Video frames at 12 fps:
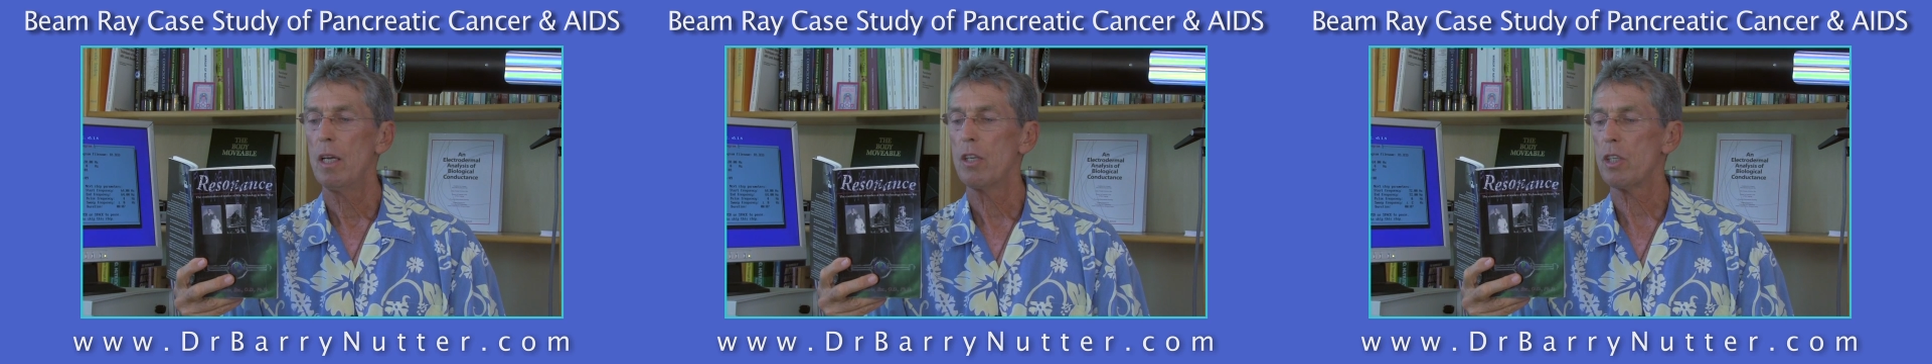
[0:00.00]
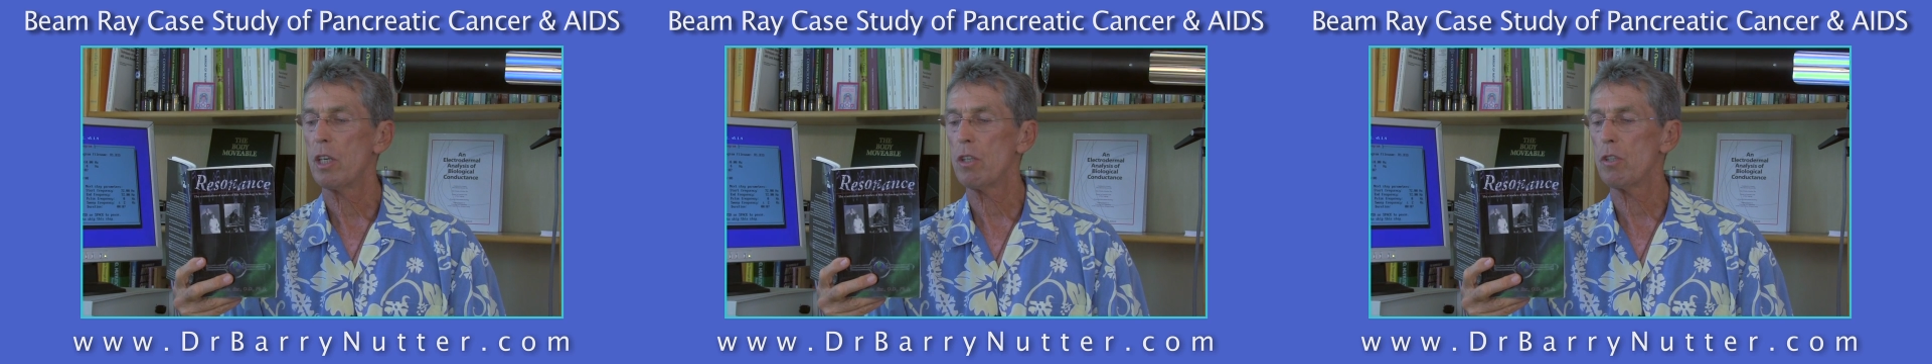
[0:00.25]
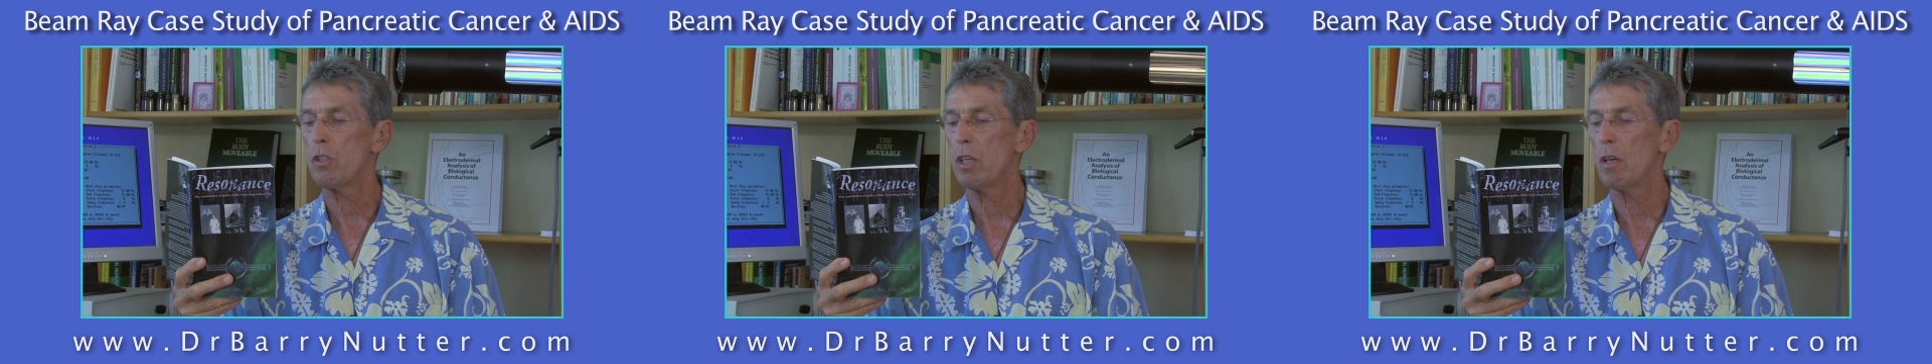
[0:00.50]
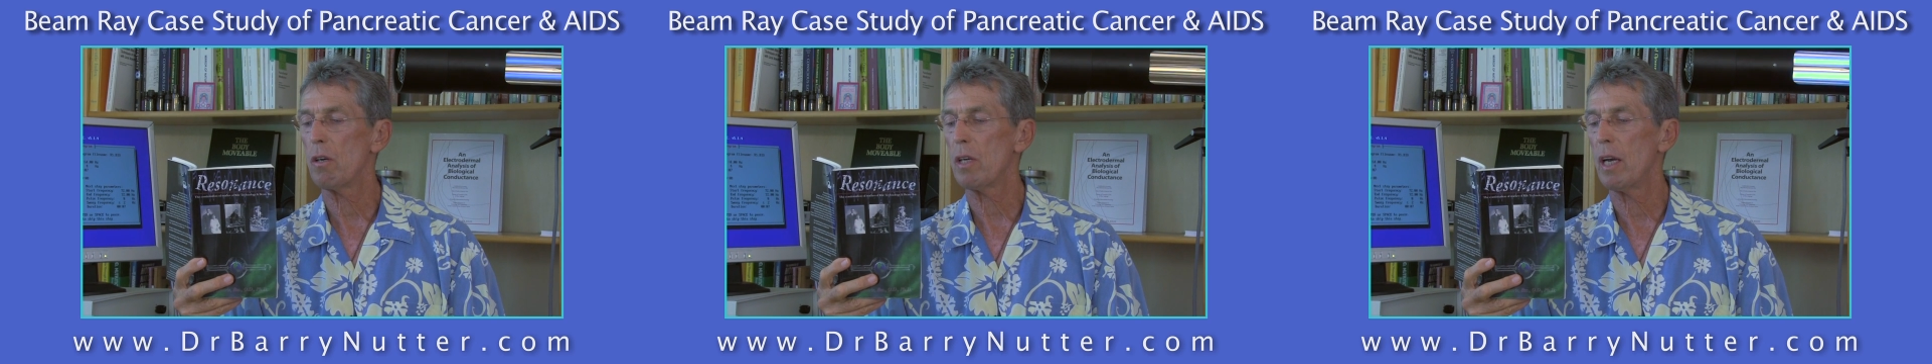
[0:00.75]
His killer
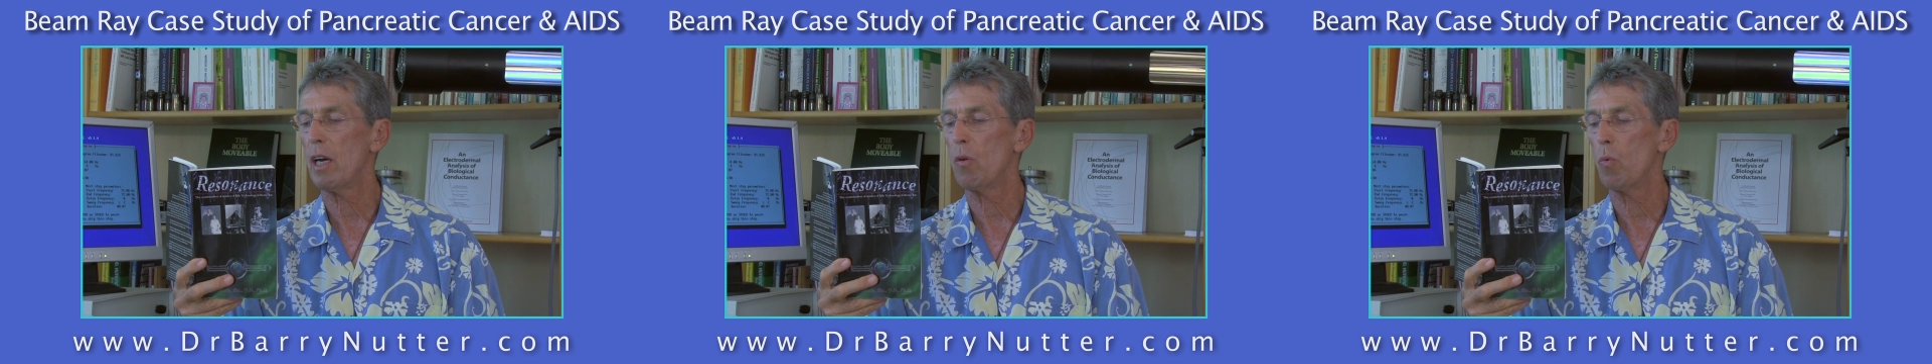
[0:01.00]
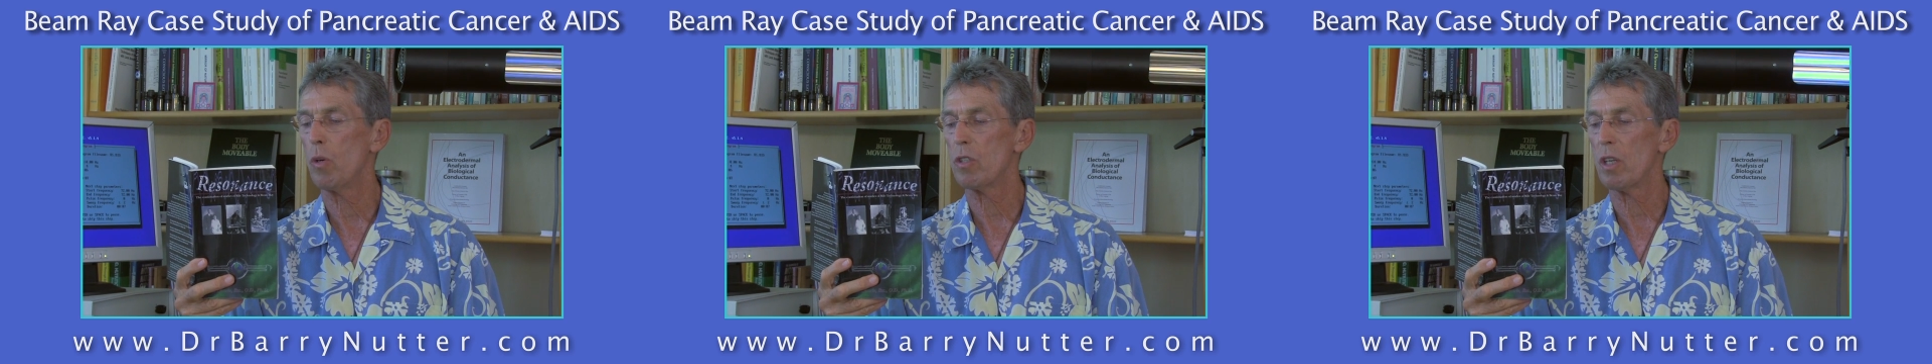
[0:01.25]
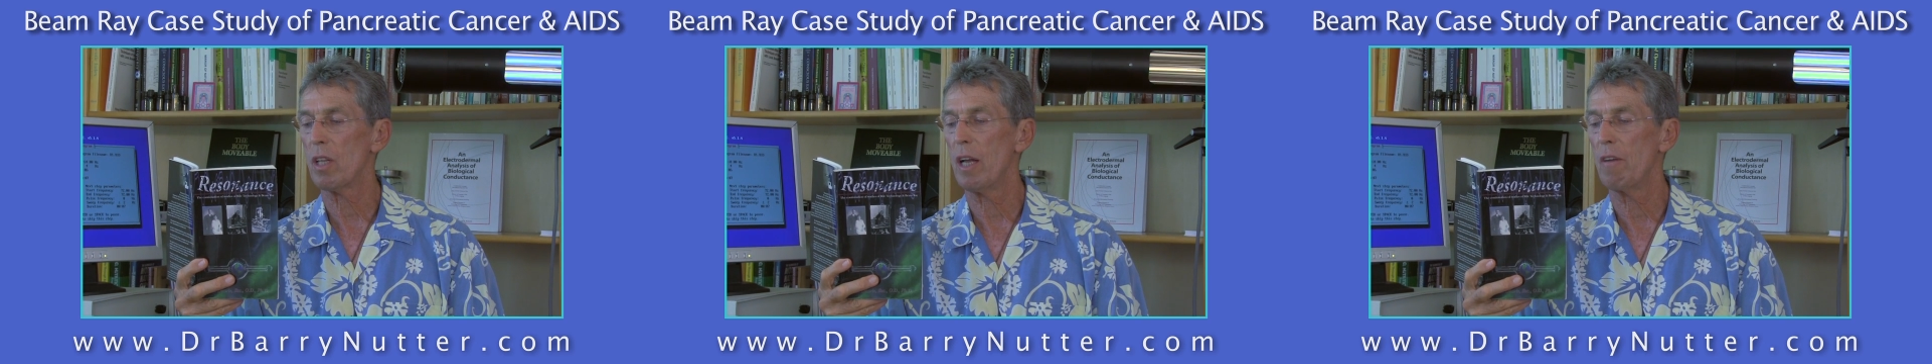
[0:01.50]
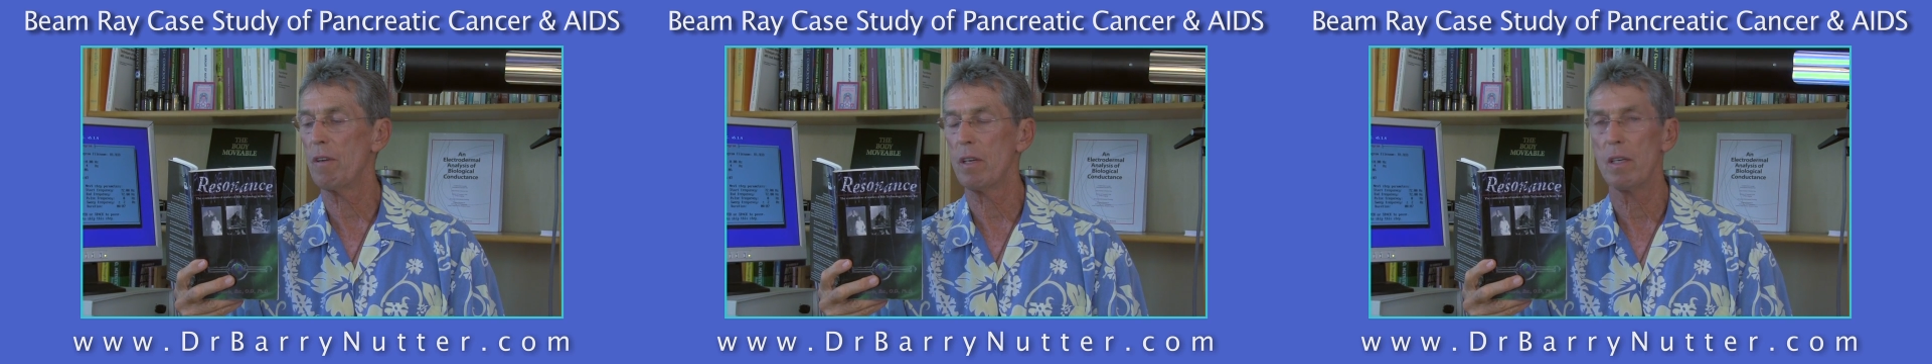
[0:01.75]
cell count was
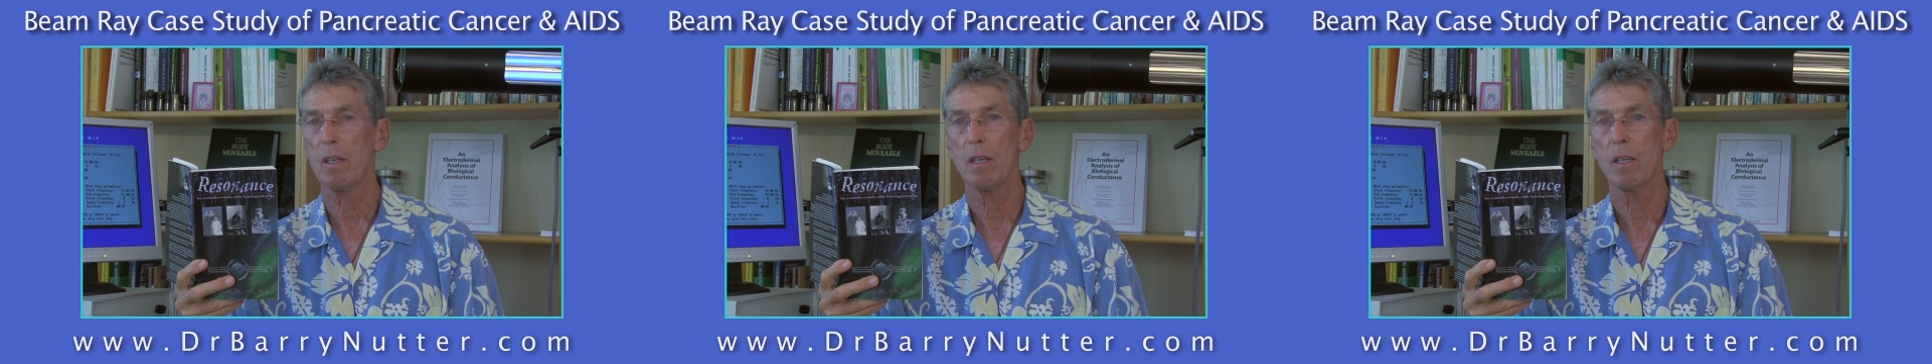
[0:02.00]
11.